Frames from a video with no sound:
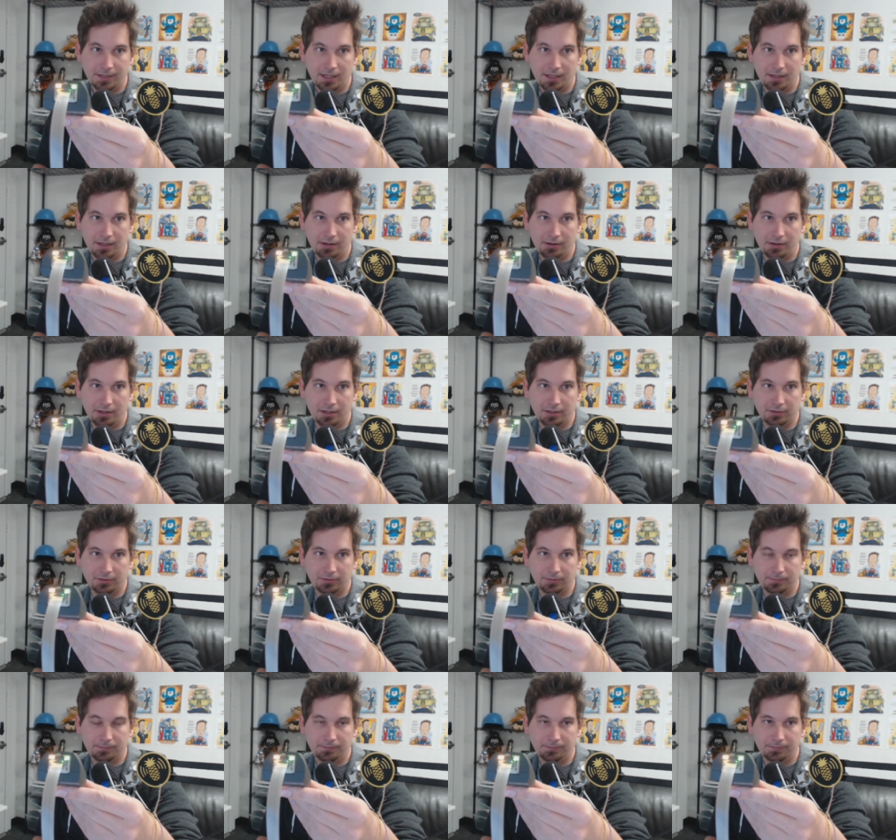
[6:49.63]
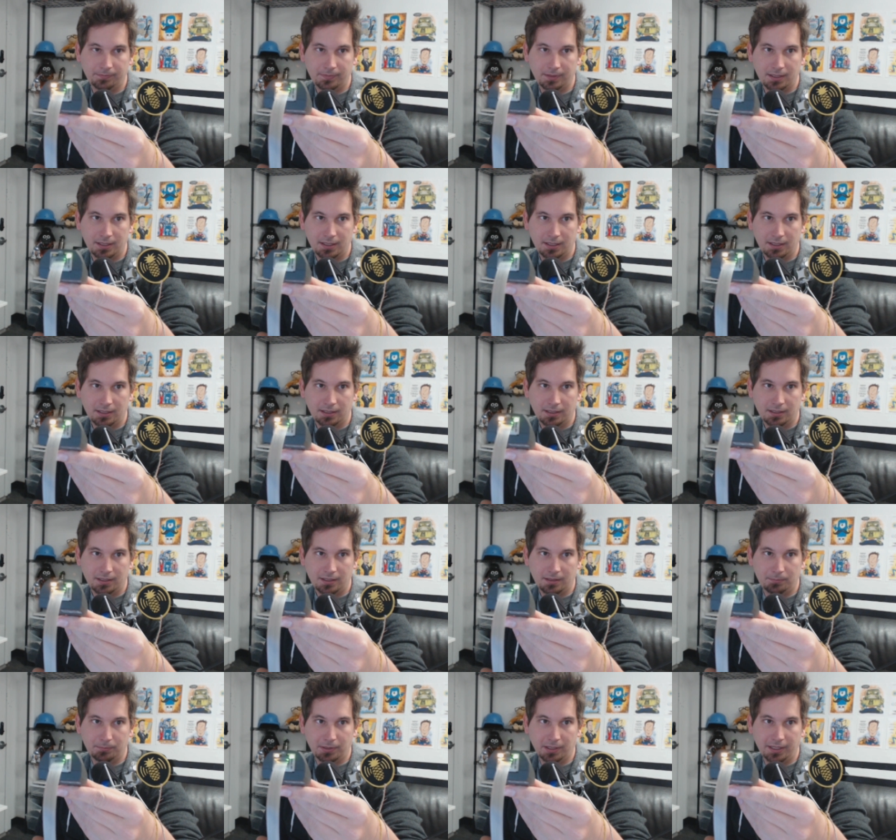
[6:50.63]
And there it is
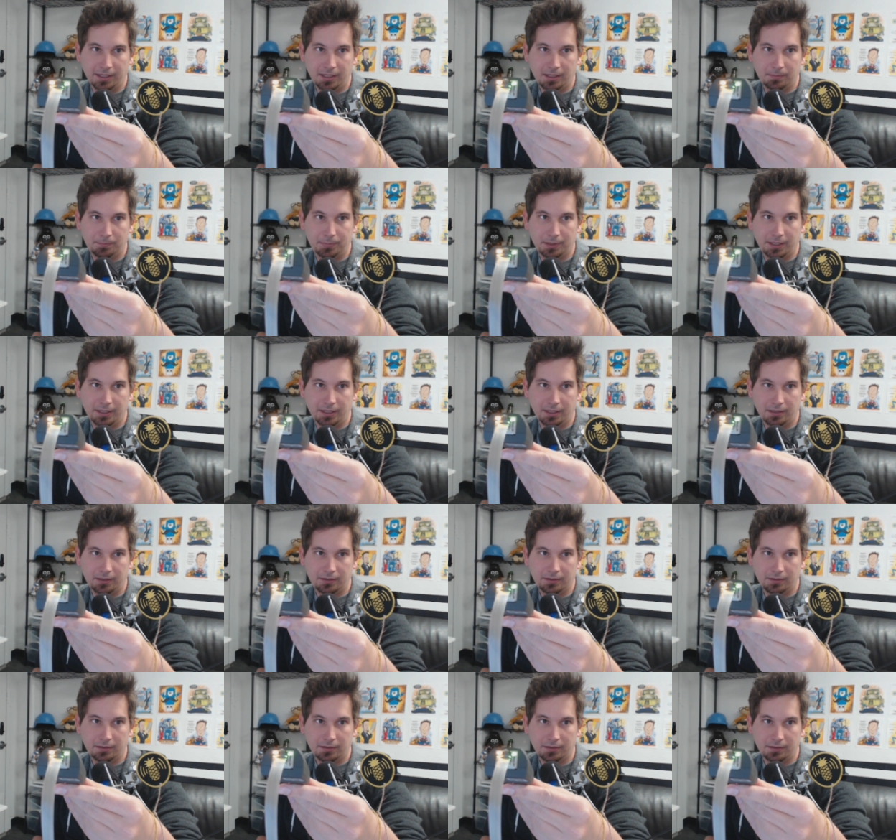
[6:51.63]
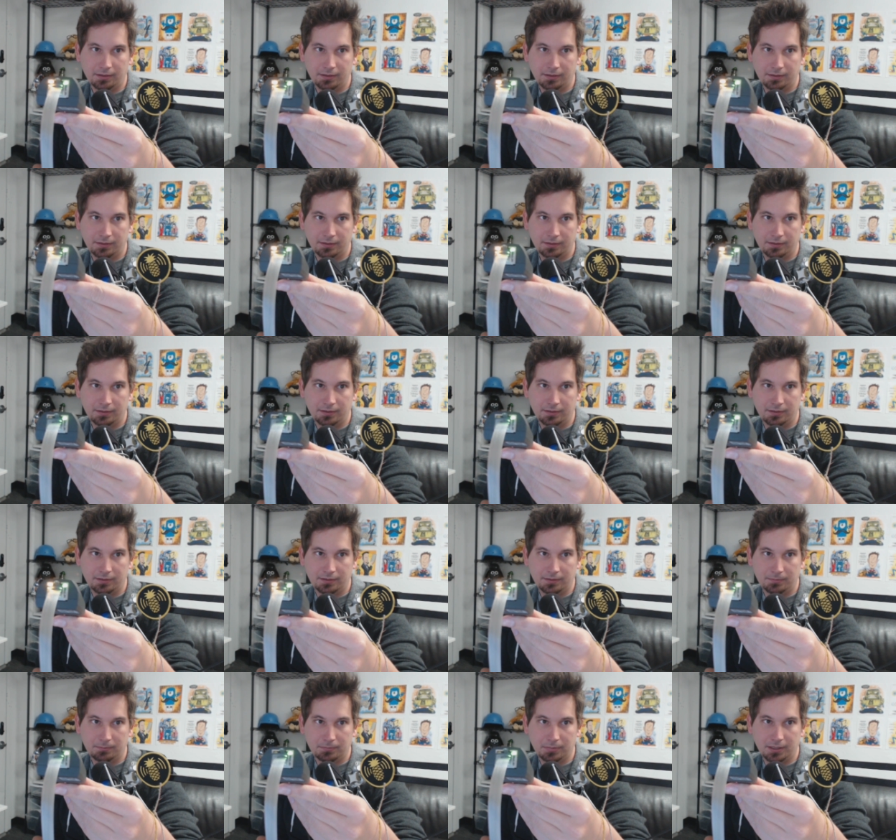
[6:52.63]
blink, blink,
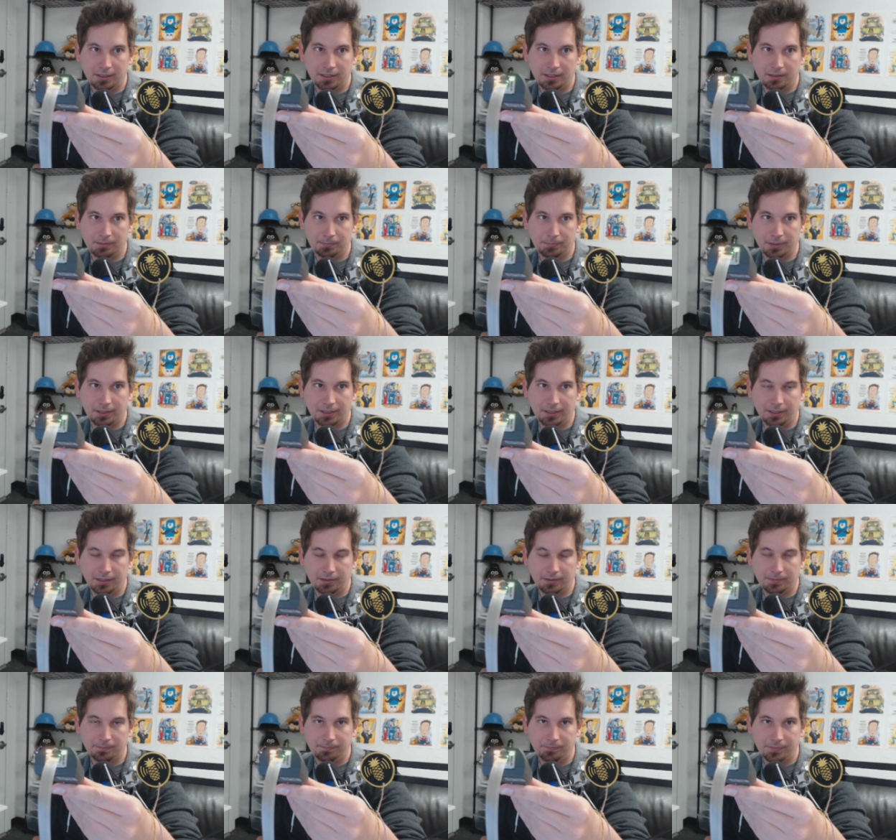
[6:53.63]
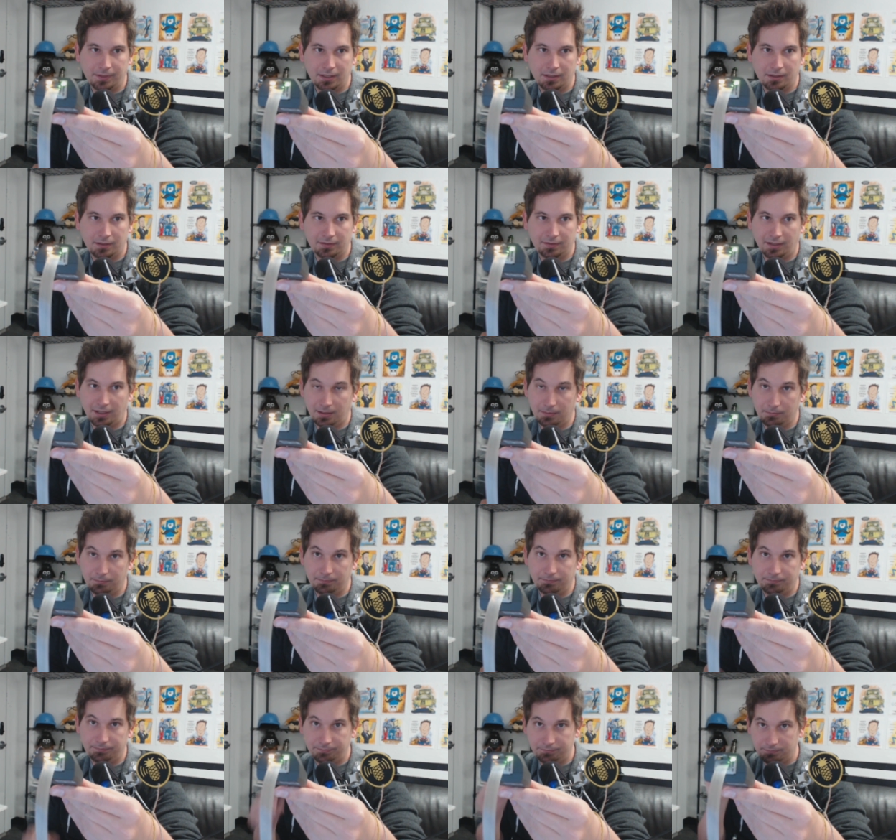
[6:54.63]
blink, blink. The
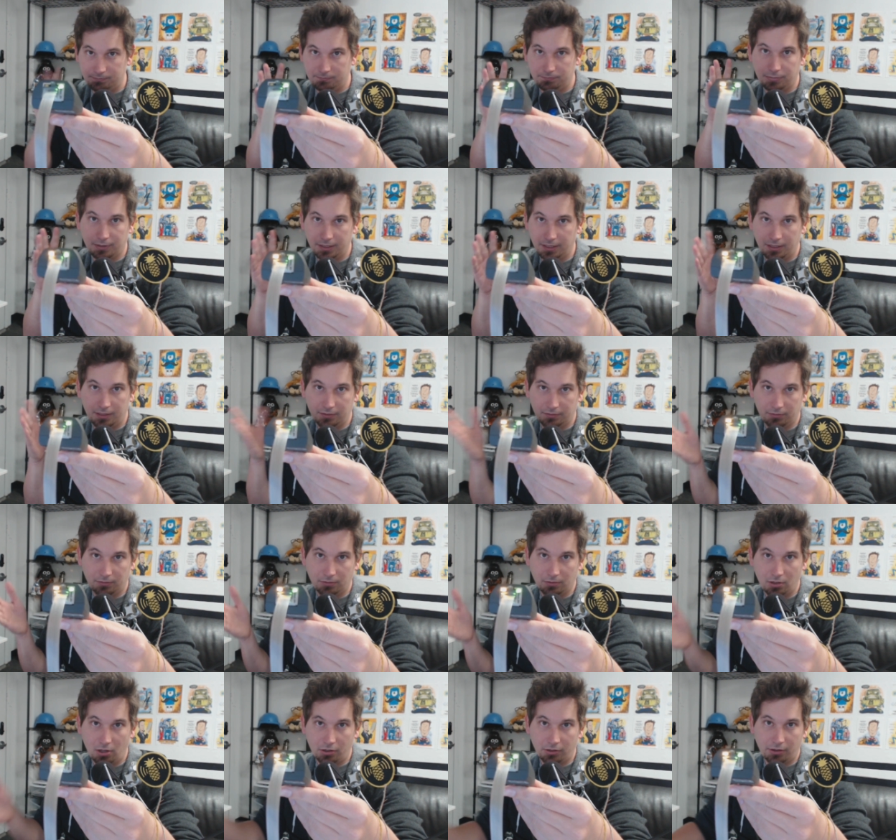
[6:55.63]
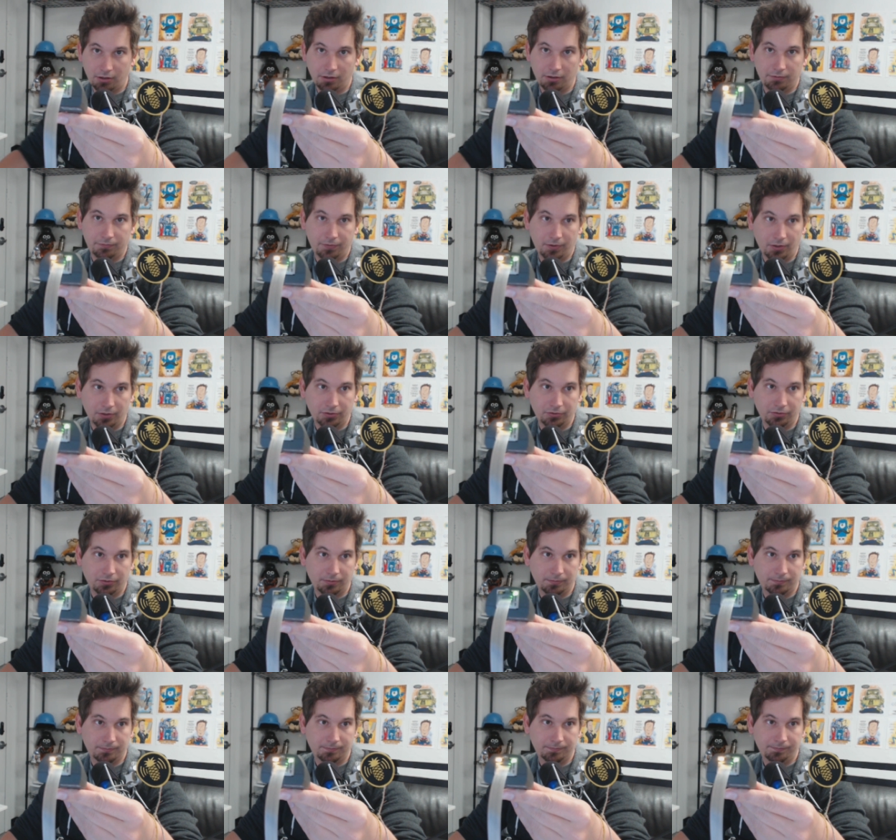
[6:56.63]
second blink is a little longer than the
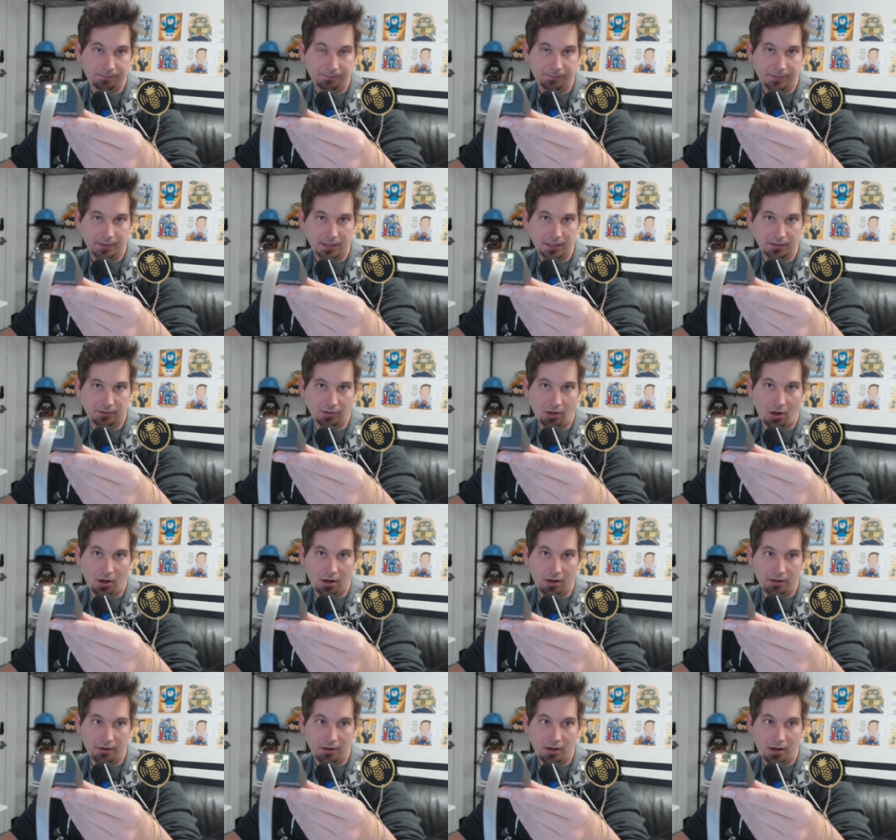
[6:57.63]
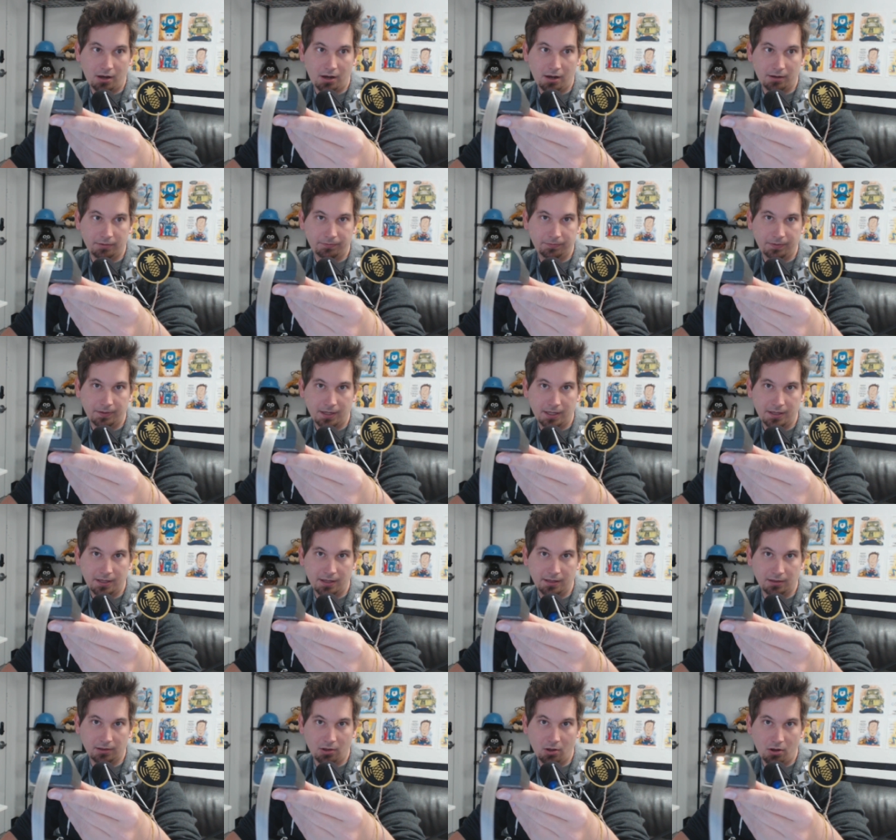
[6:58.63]
first. It's on, off, and
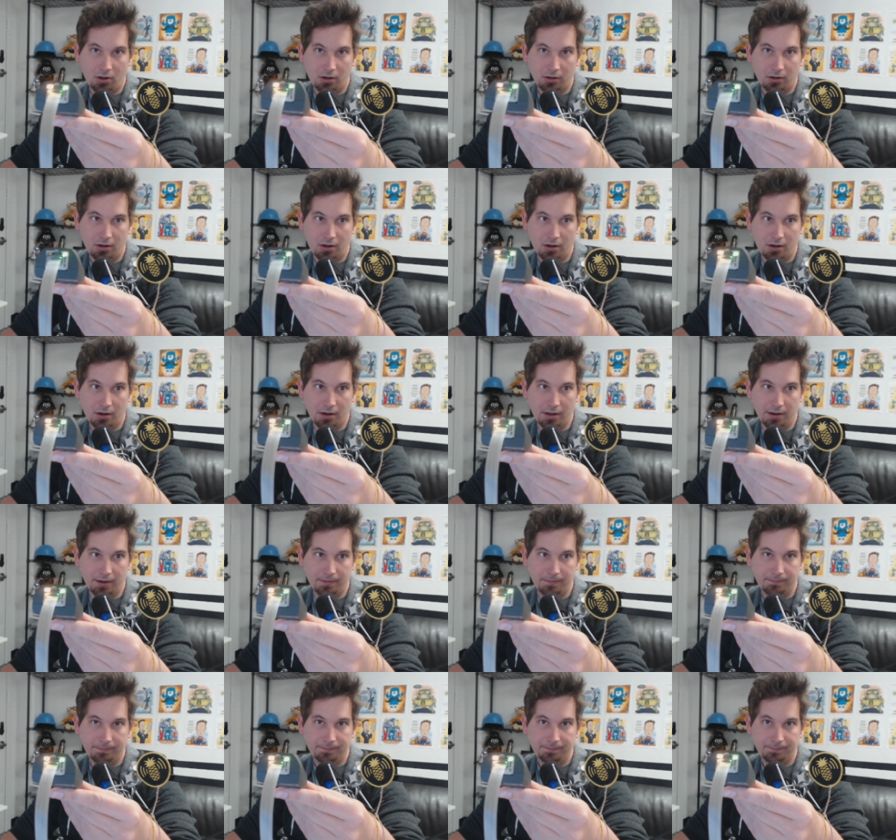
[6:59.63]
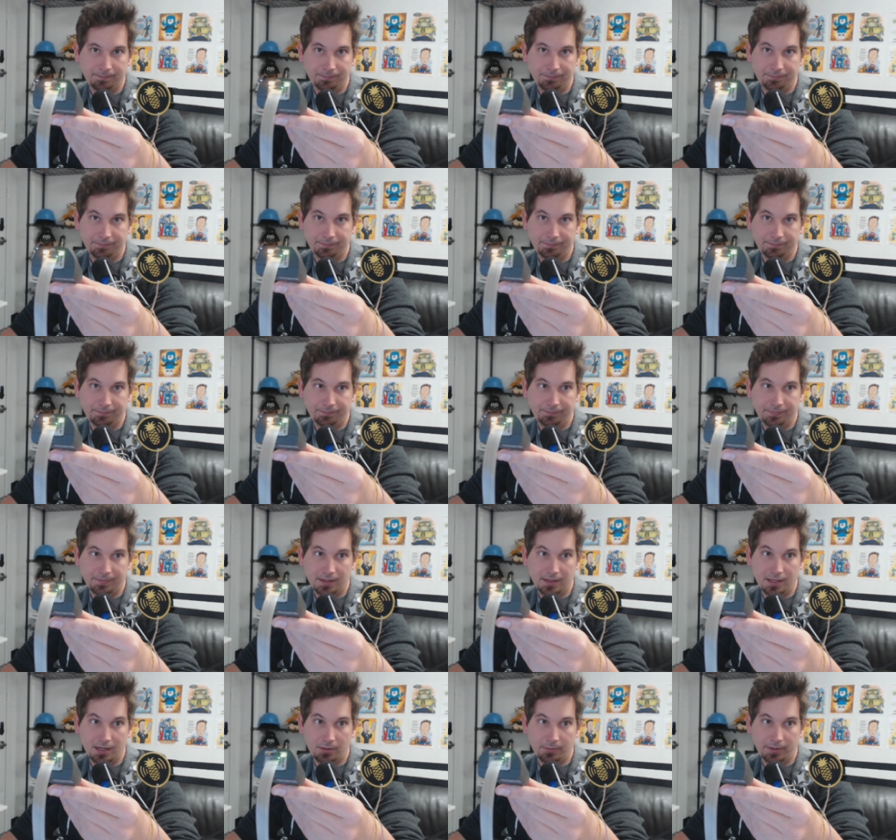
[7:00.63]
then long on.
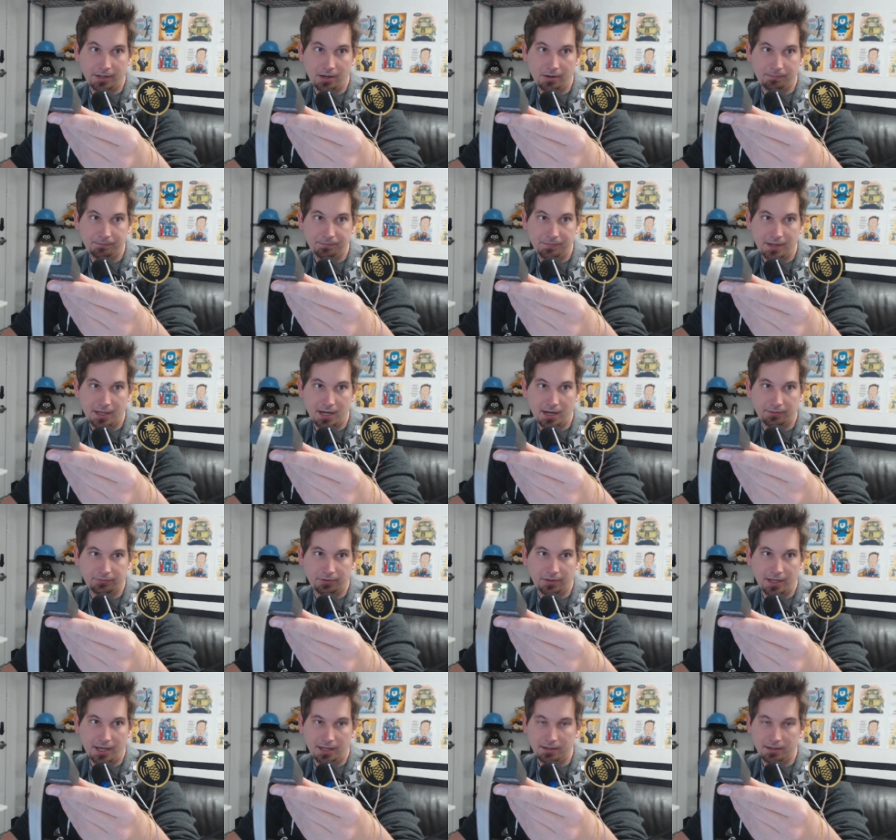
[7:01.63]
And there we go. And after